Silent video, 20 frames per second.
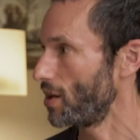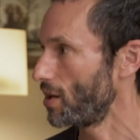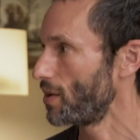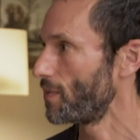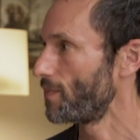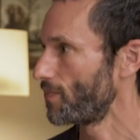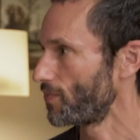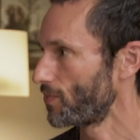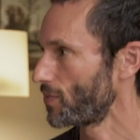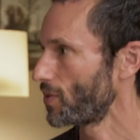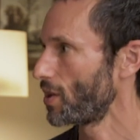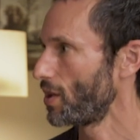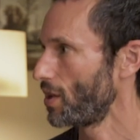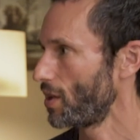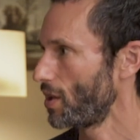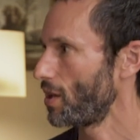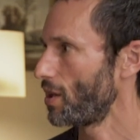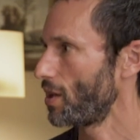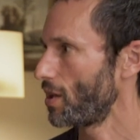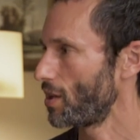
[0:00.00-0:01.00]

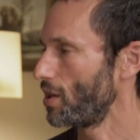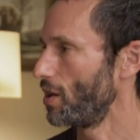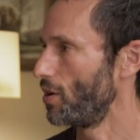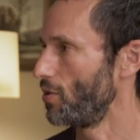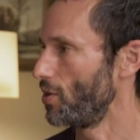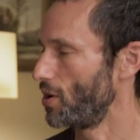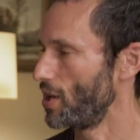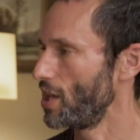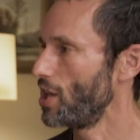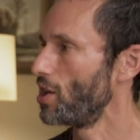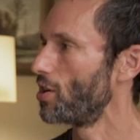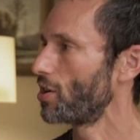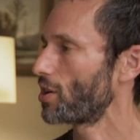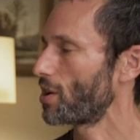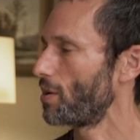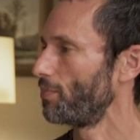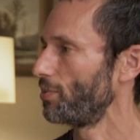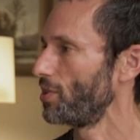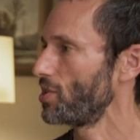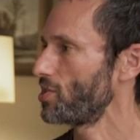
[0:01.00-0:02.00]
Mm-hmm. You know, their inner
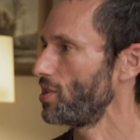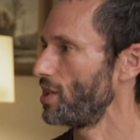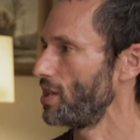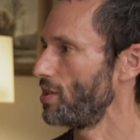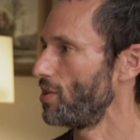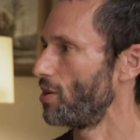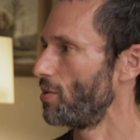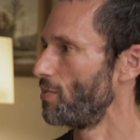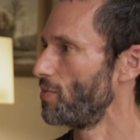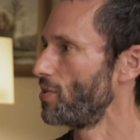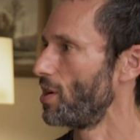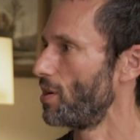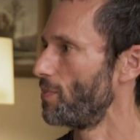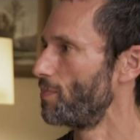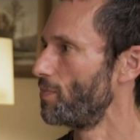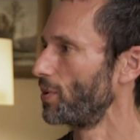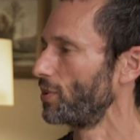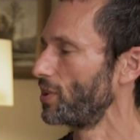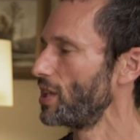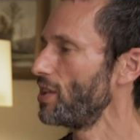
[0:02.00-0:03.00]
complicity, their, their
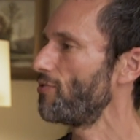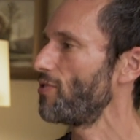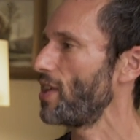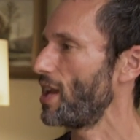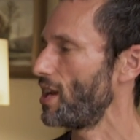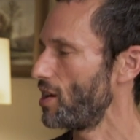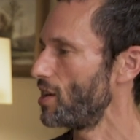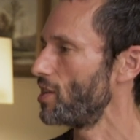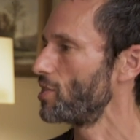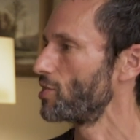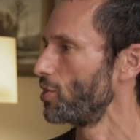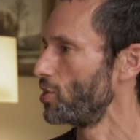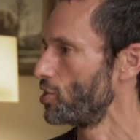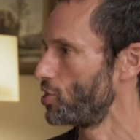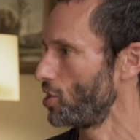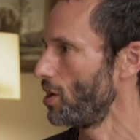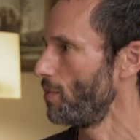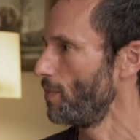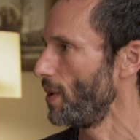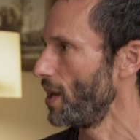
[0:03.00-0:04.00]
belief that it is
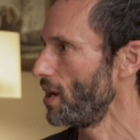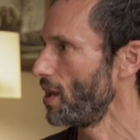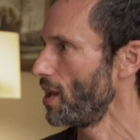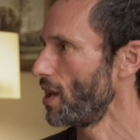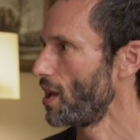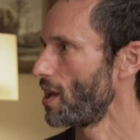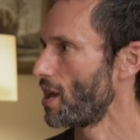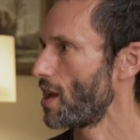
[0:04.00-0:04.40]
legitimate.